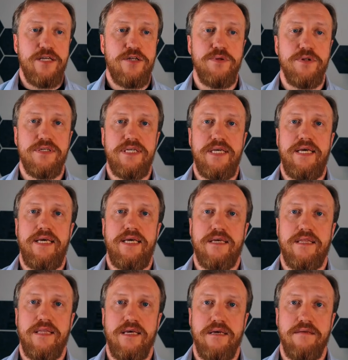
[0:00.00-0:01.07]
will
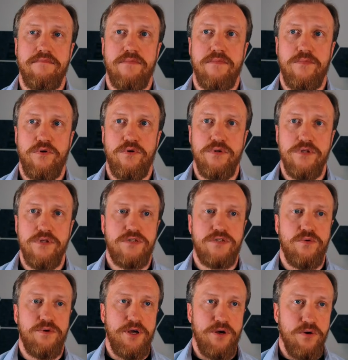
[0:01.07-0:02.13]
take the whole
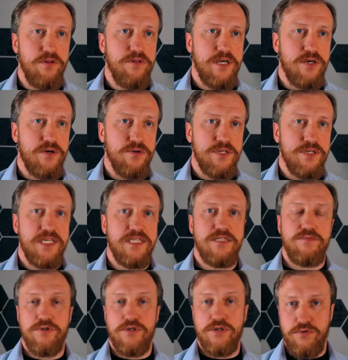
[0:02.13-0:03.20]
story, all the
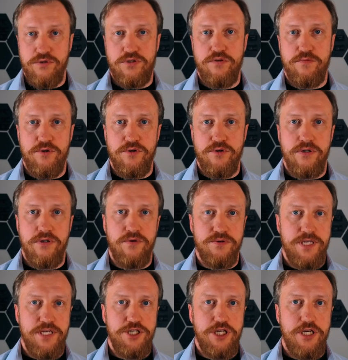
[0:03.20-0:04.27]
context, what goes to model
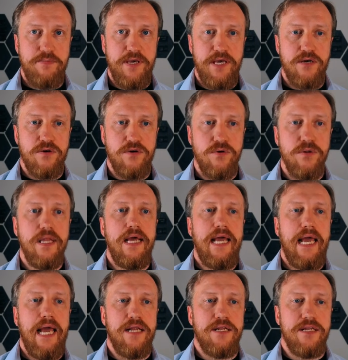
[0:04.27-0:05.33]
on each API call,
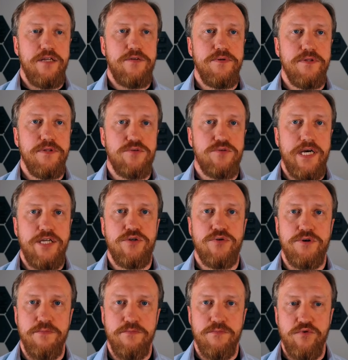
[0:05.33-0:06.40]
and it will try to
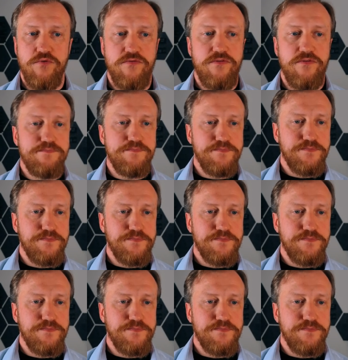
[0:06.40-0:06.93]
remove